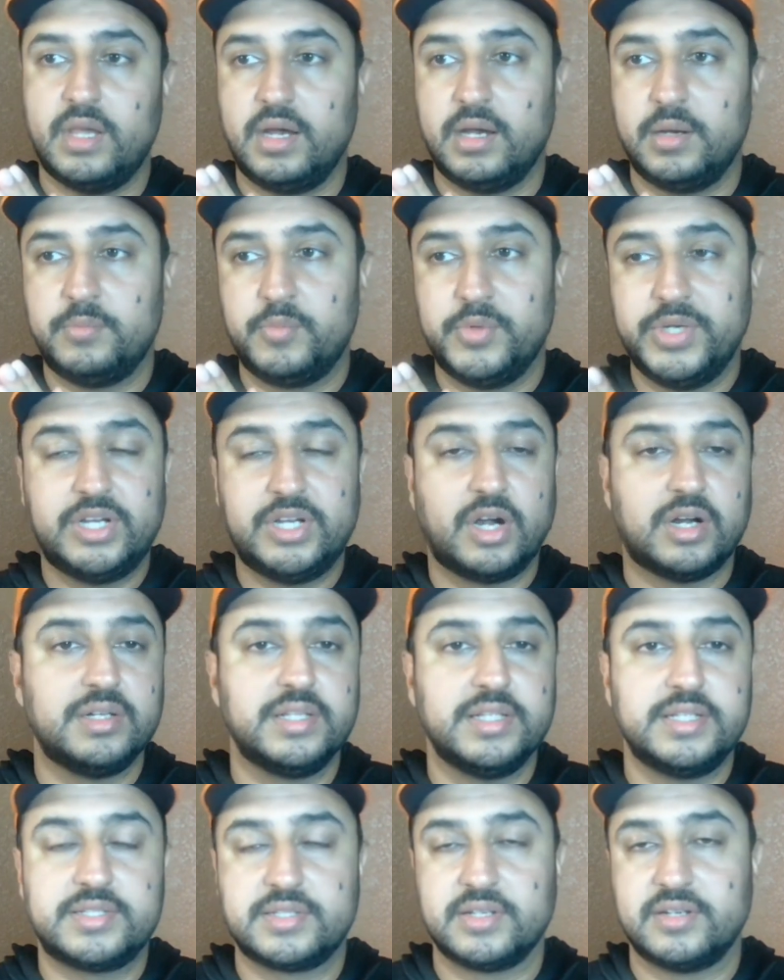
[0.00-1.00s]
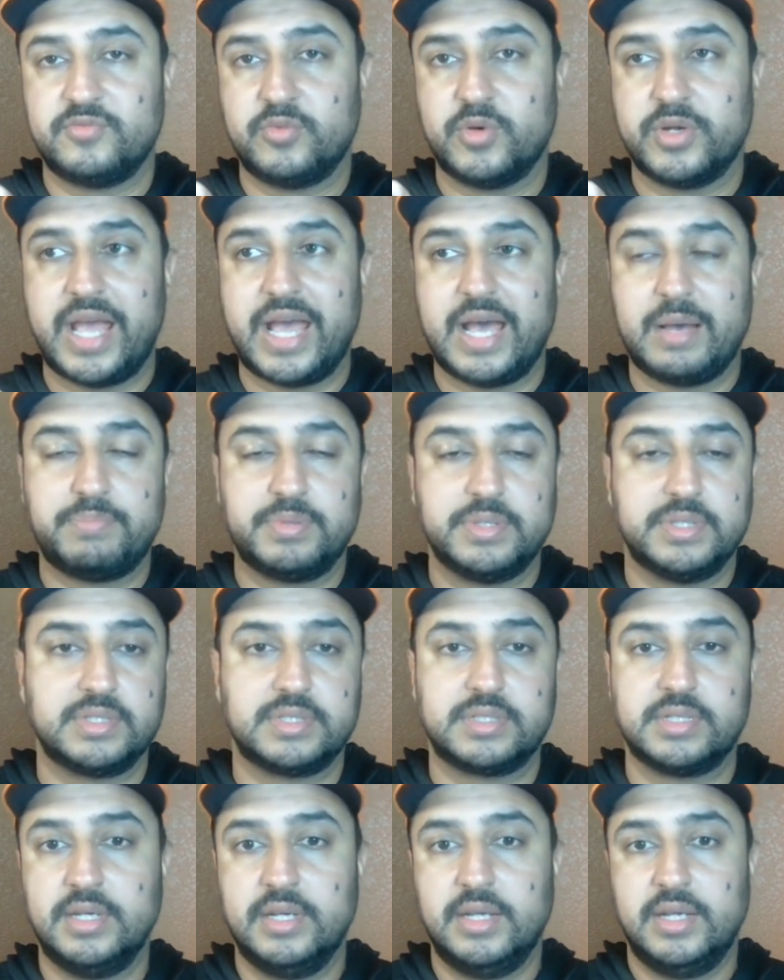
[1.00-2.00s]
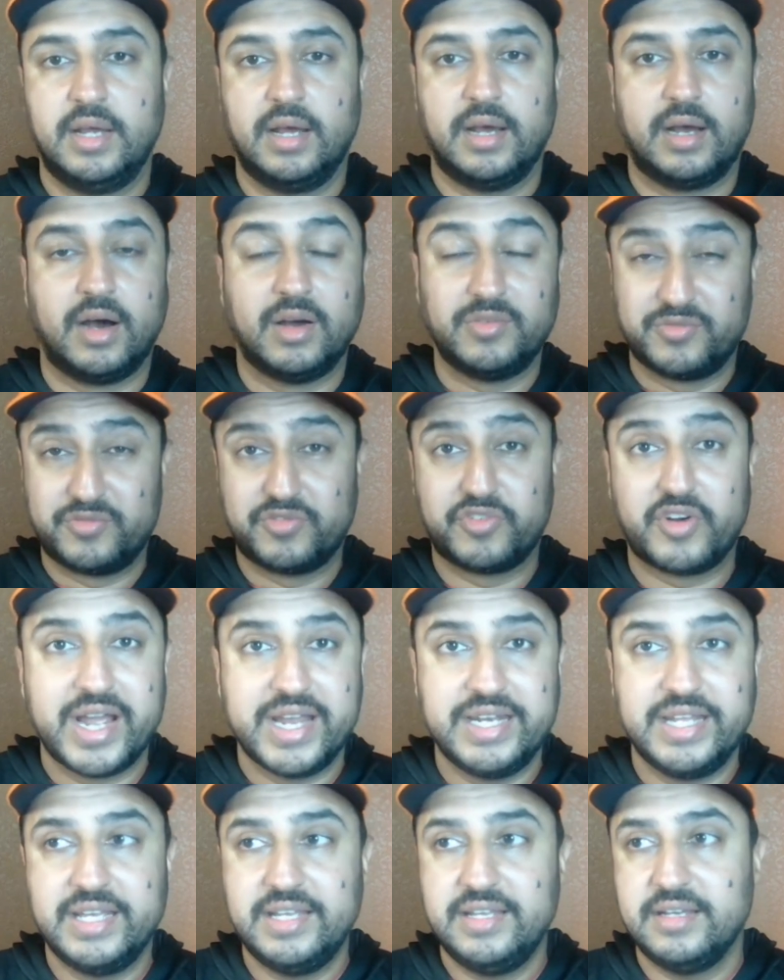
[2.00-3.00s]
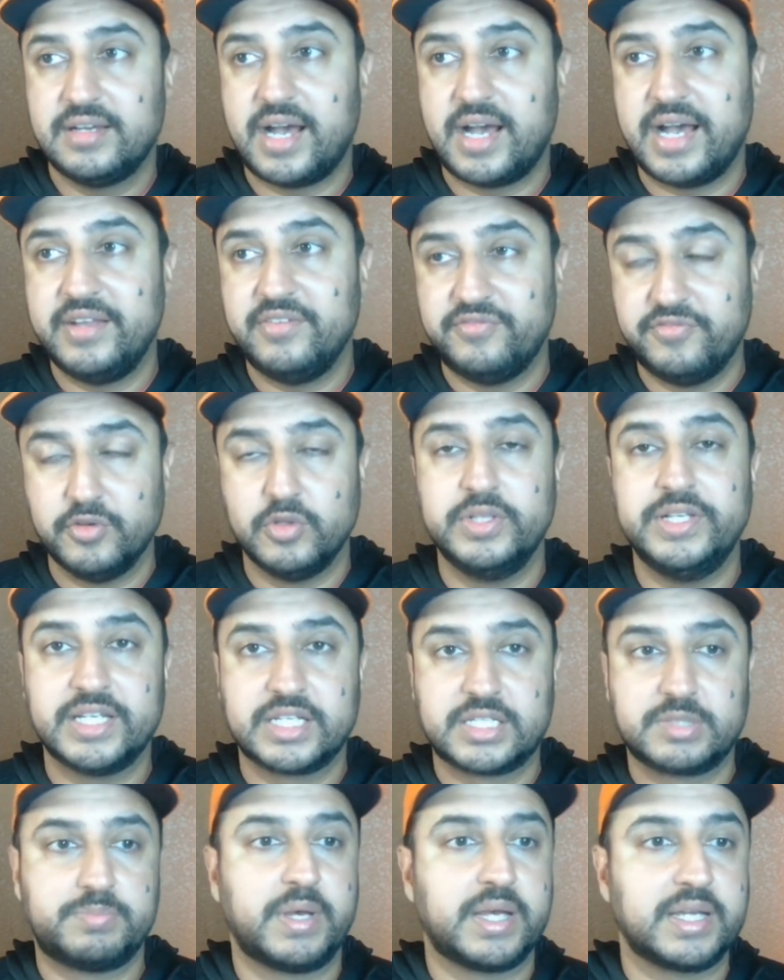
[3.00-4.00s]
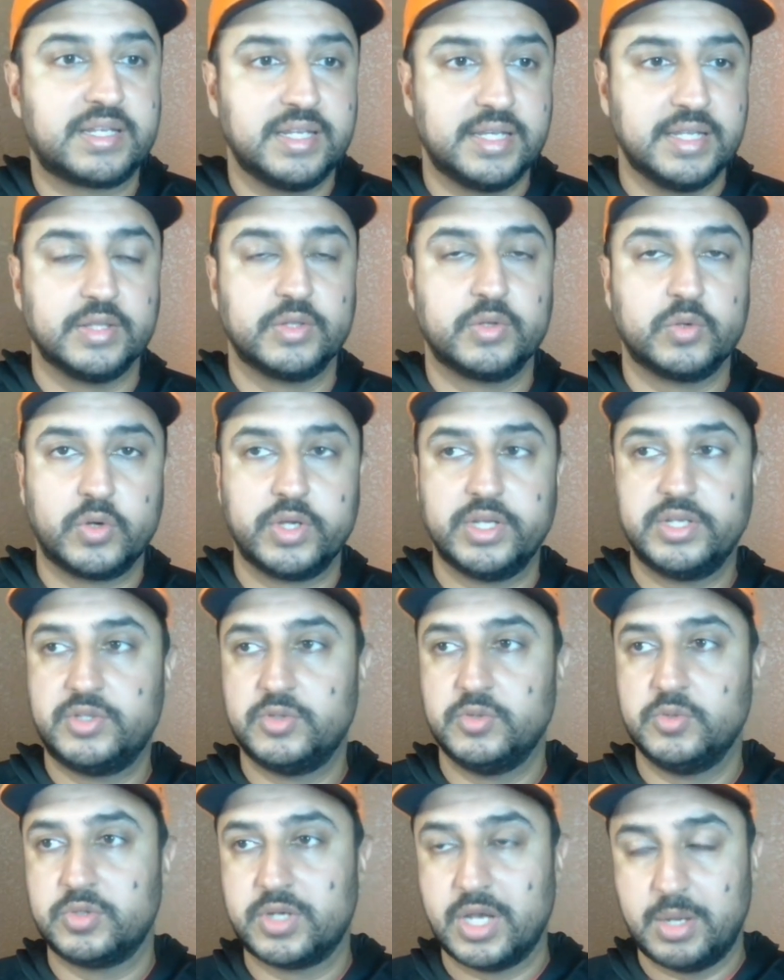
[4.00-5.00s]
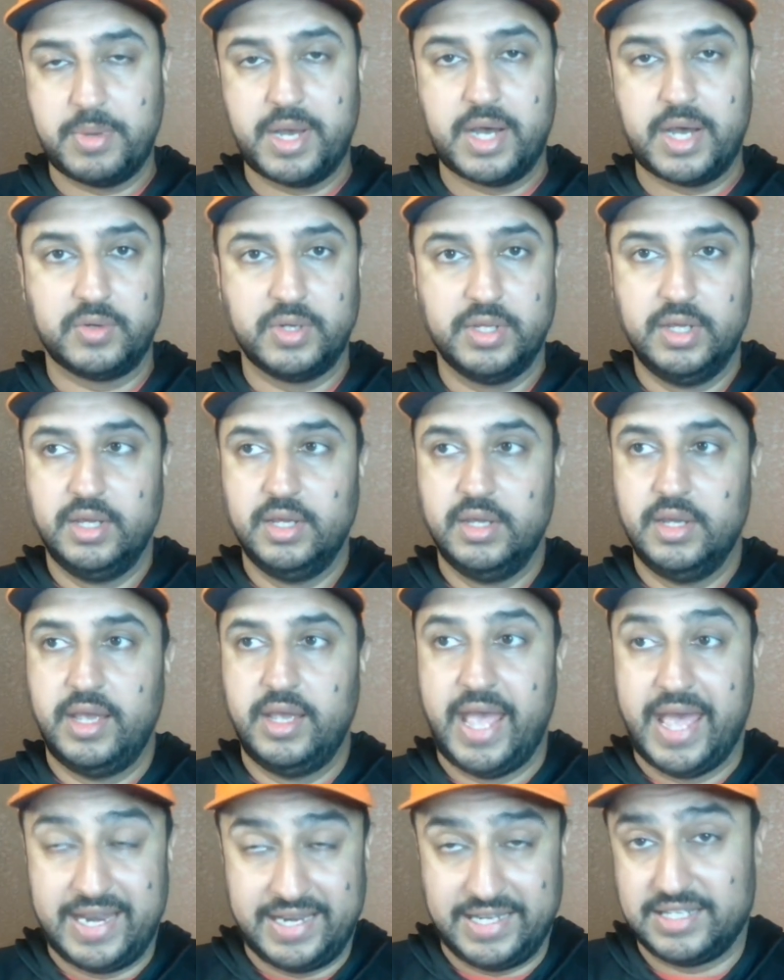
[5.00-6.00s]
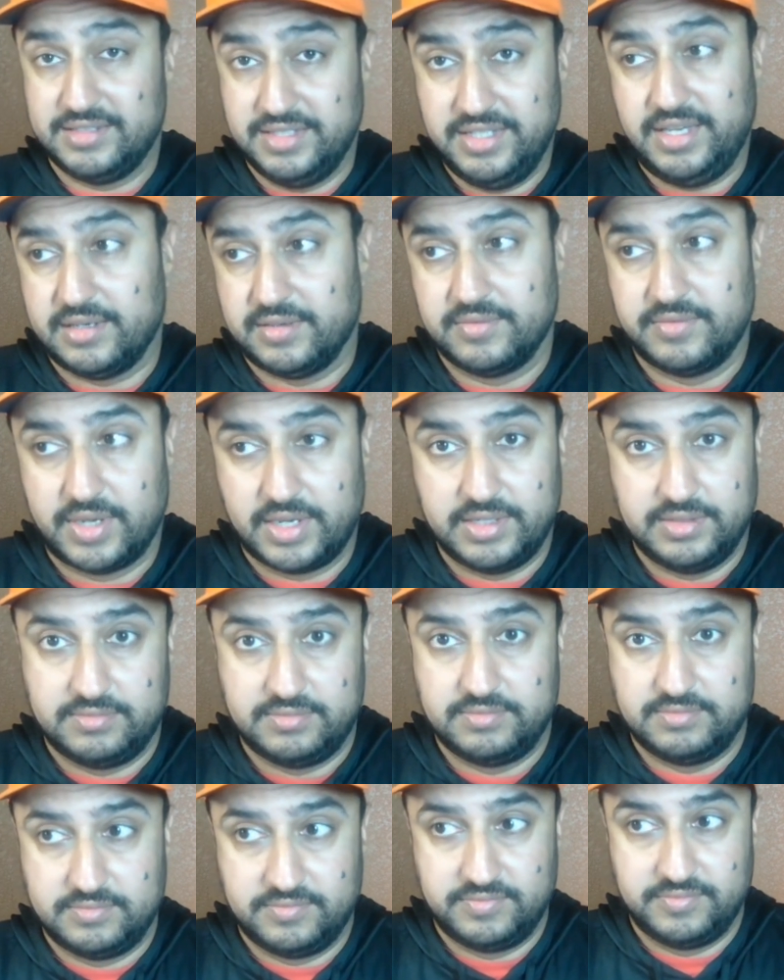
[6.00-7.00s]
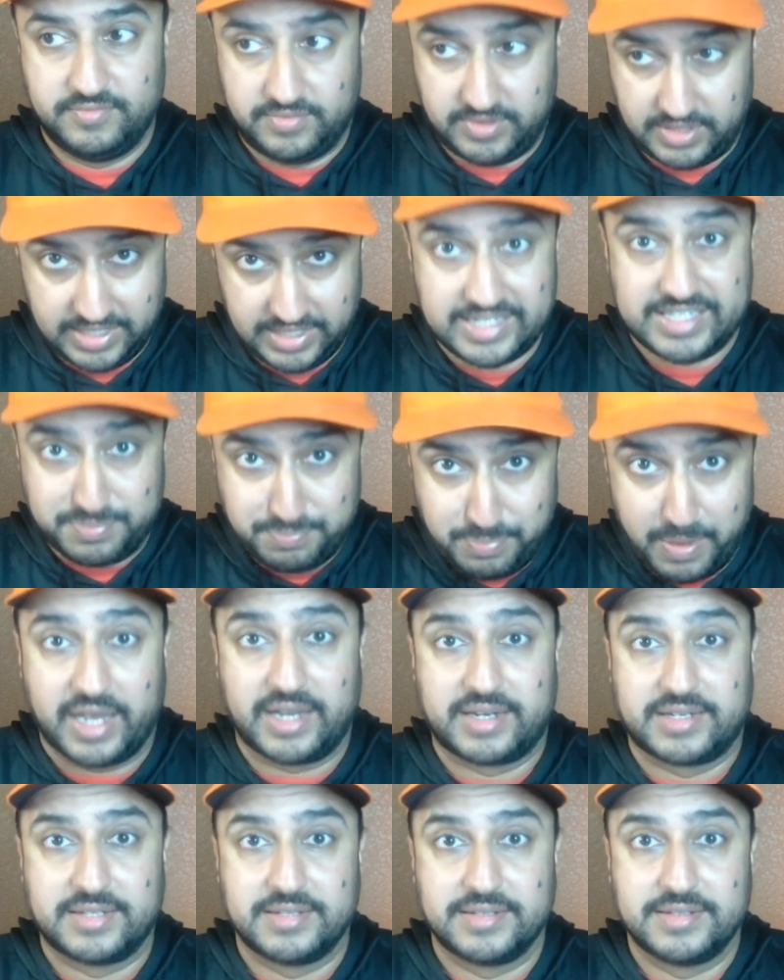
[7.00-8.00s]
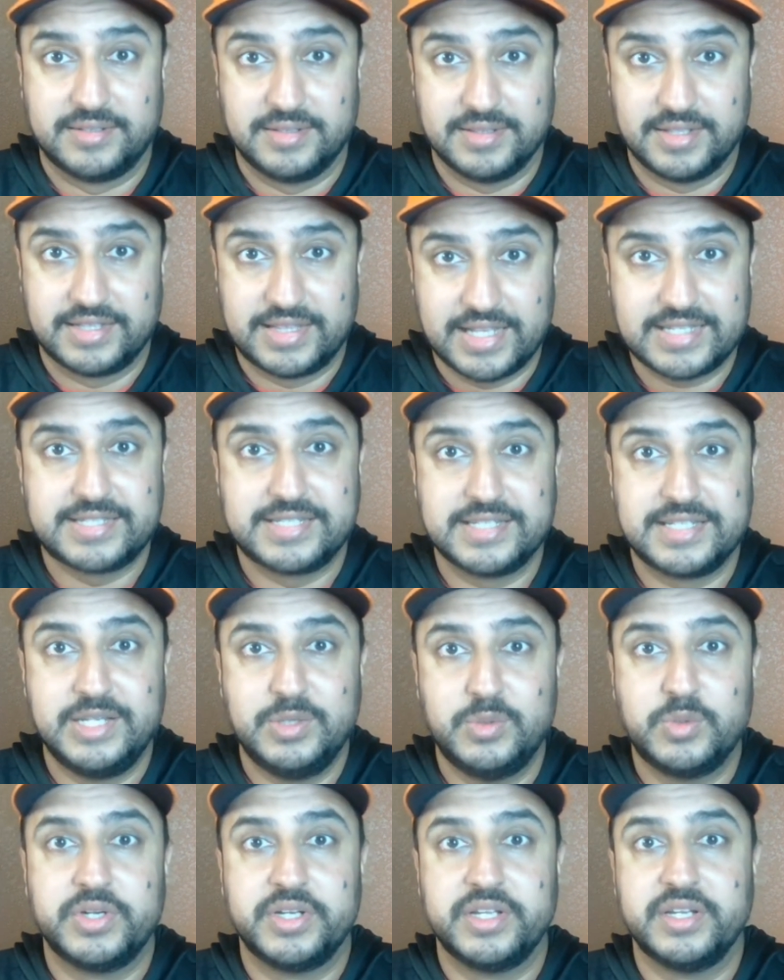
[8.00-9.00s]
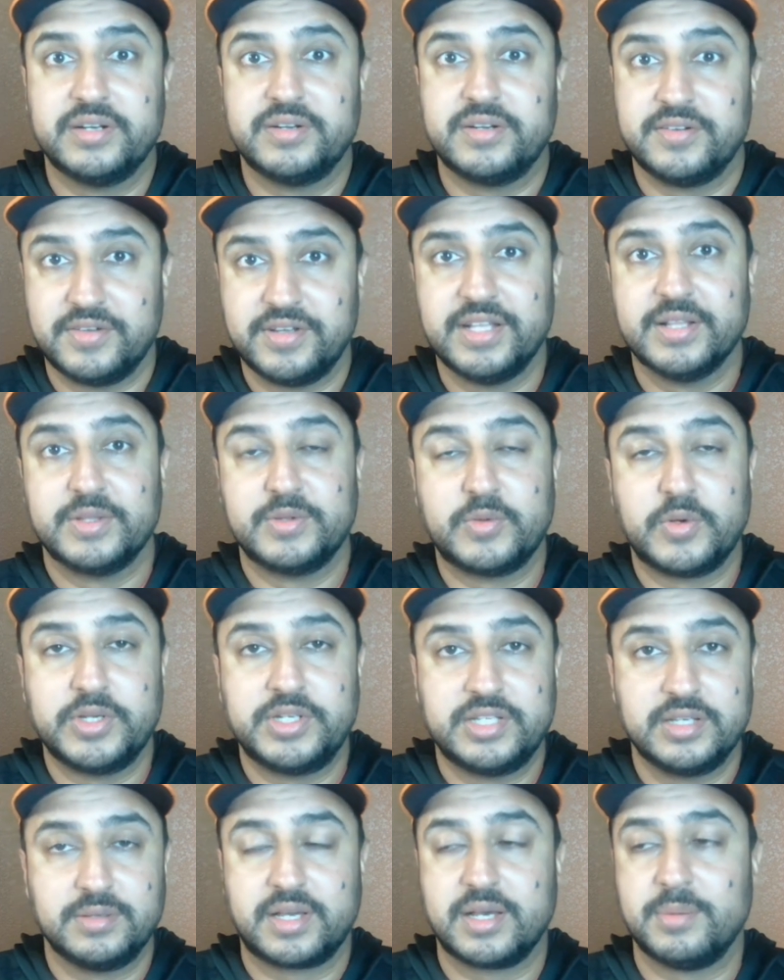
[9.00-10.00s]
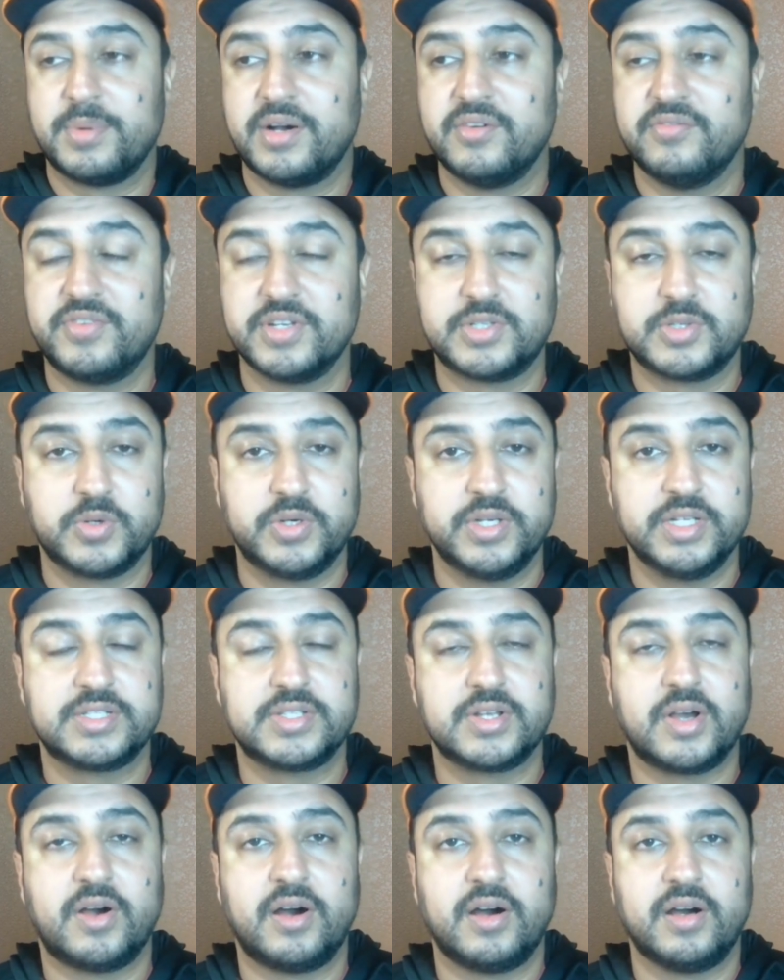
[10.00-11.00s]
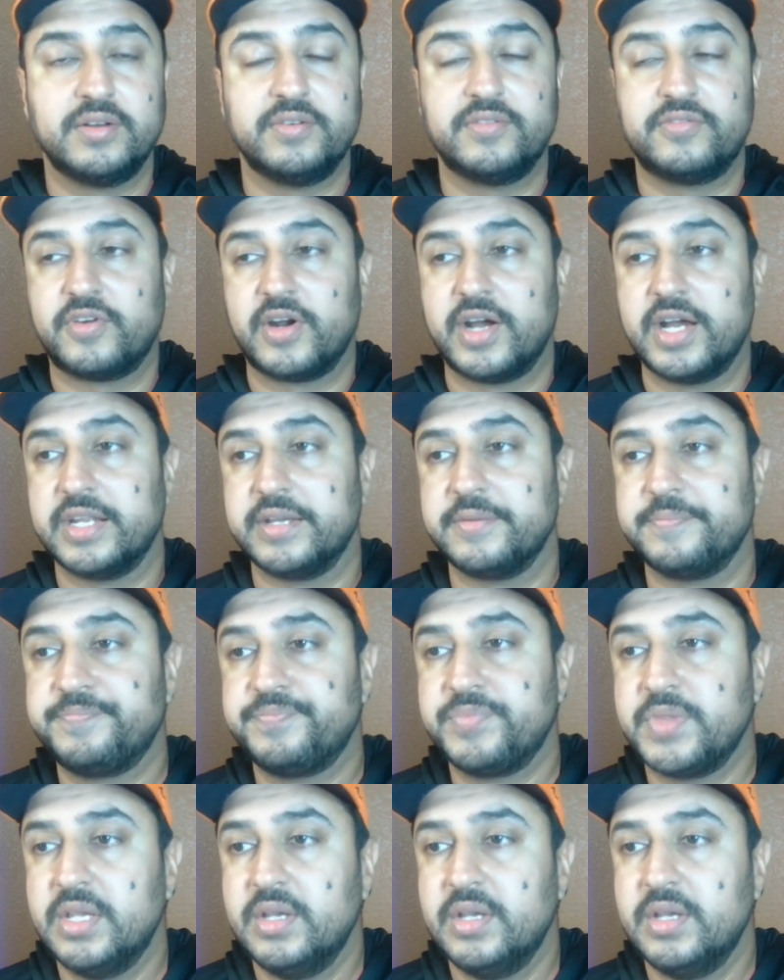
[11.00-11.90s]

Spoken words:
regardless of what happens on Friday, I fully expect Illinois to come out. And I expect, that's the key word here, Illinois to come out victorious on Friday.